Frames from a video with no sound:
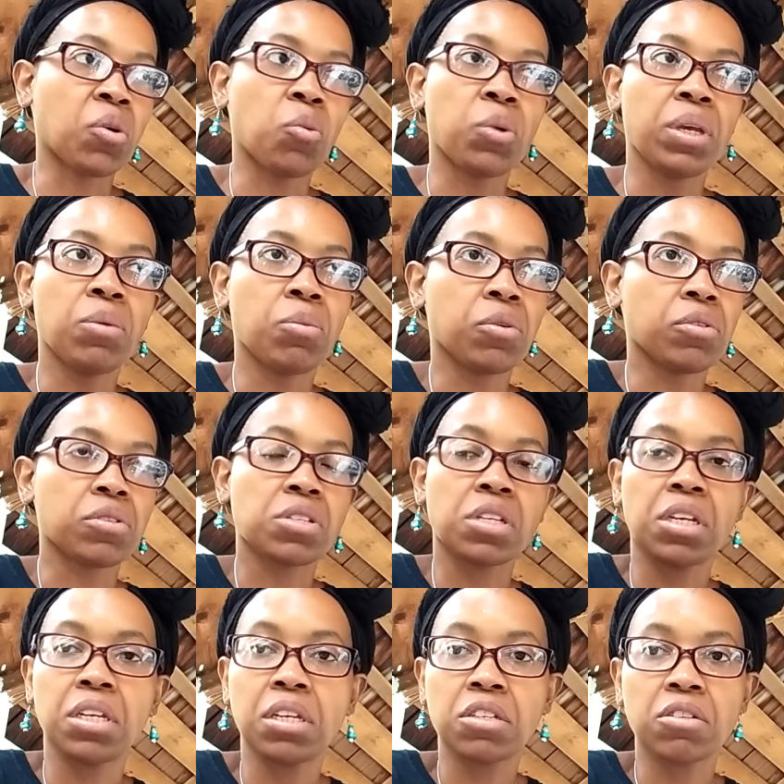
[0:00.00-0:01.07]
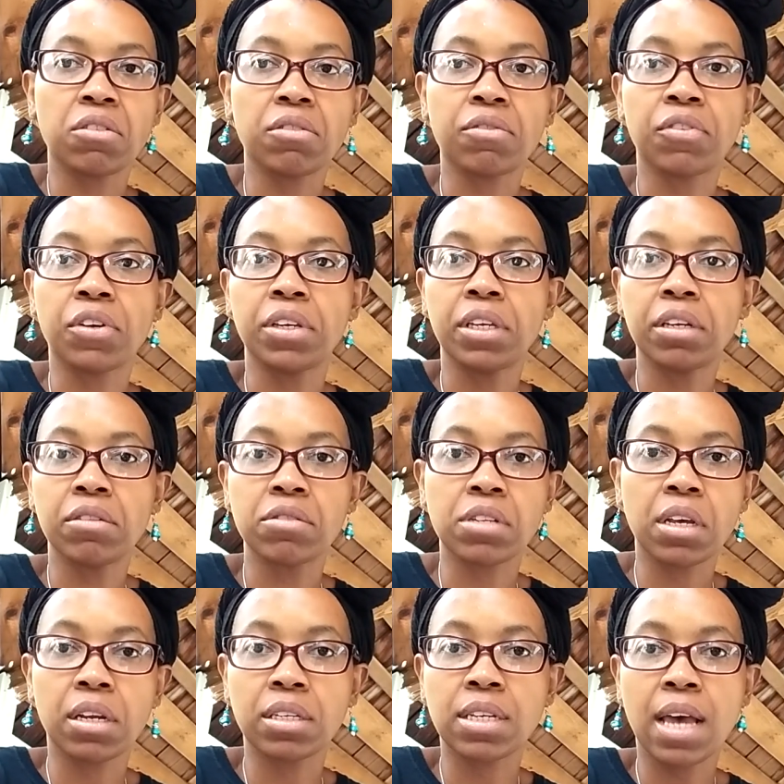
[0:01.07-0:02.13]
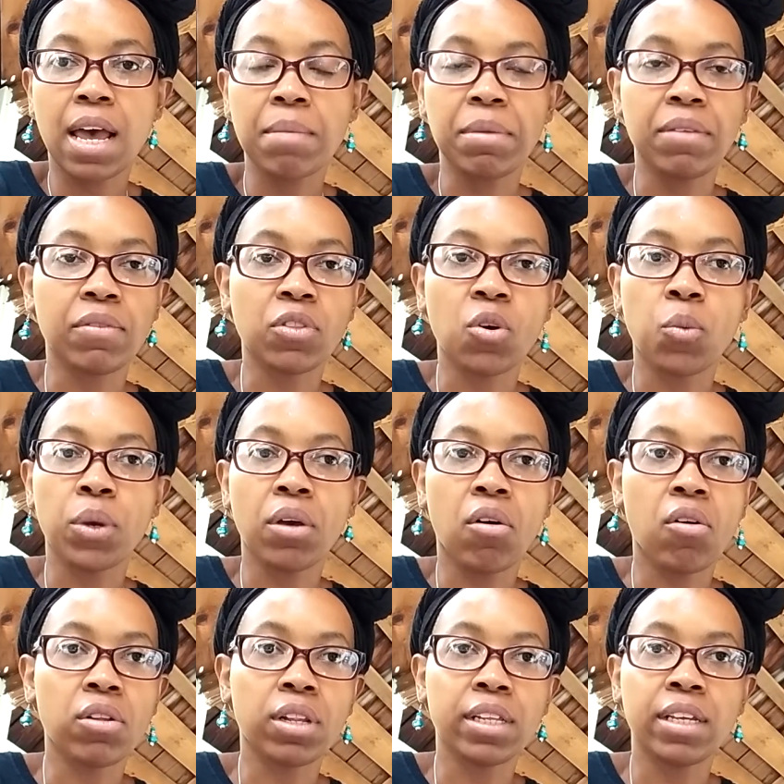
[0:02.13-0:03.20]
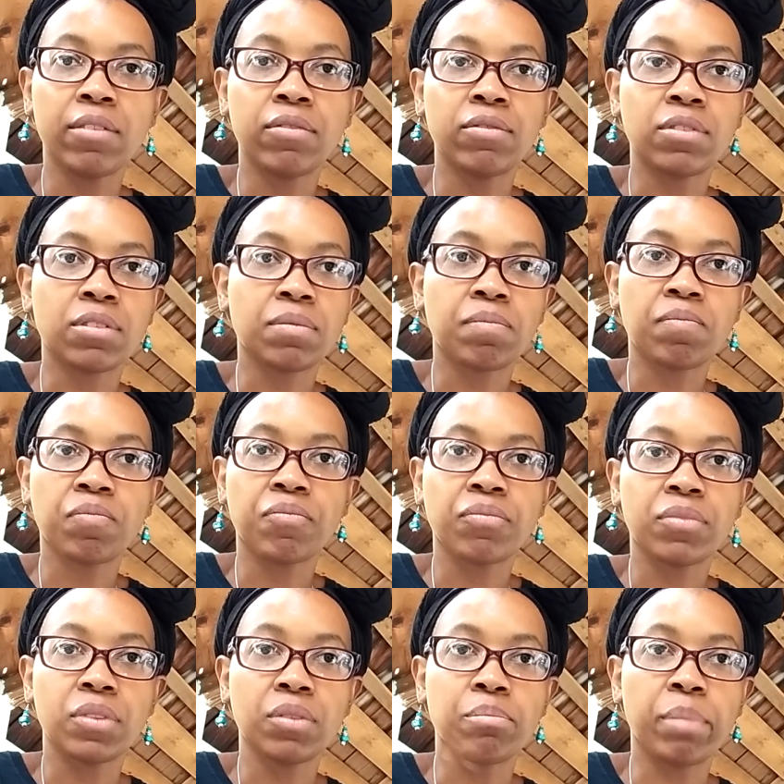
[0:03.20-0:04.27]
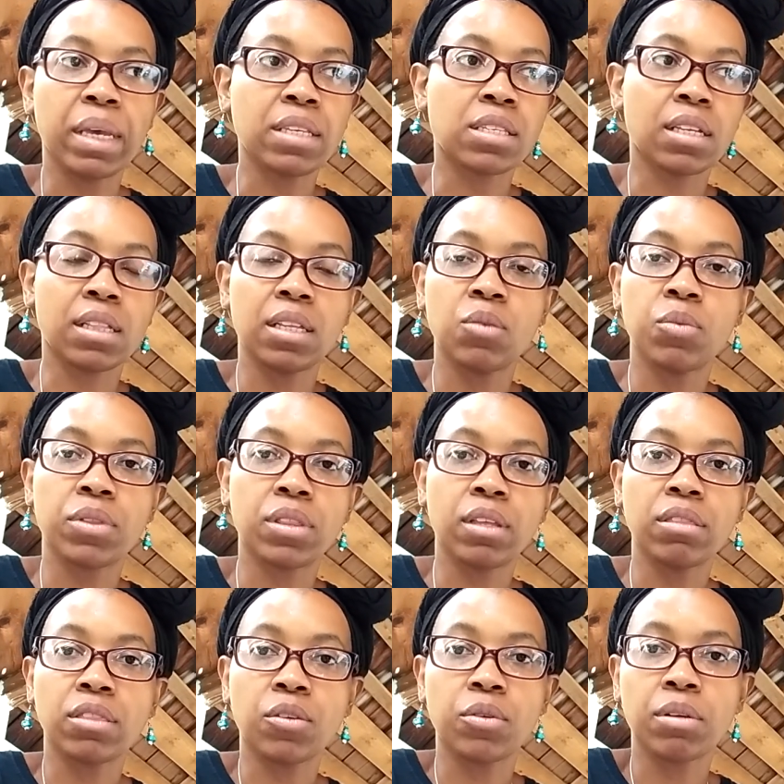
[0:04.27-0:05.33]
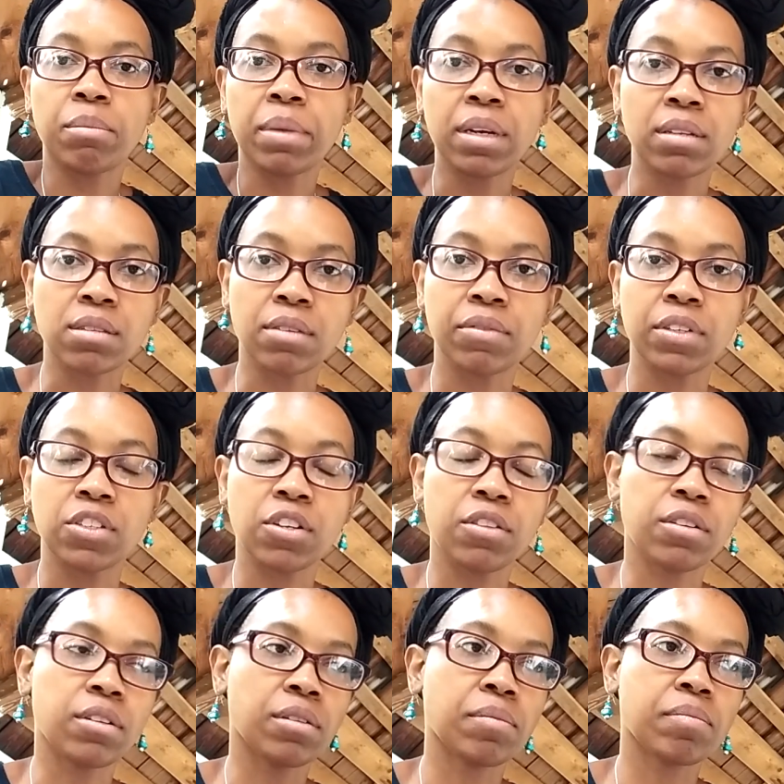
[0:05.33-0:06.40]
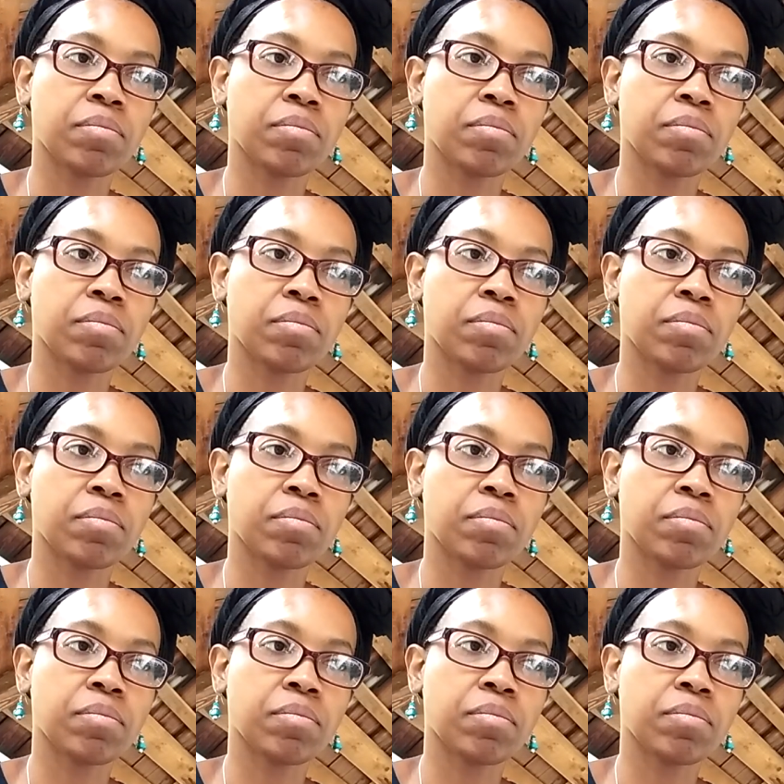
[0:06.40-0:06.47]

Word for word: we weren't seeing each other for years at a time, even though we all lived basically within 30 minutes of each other.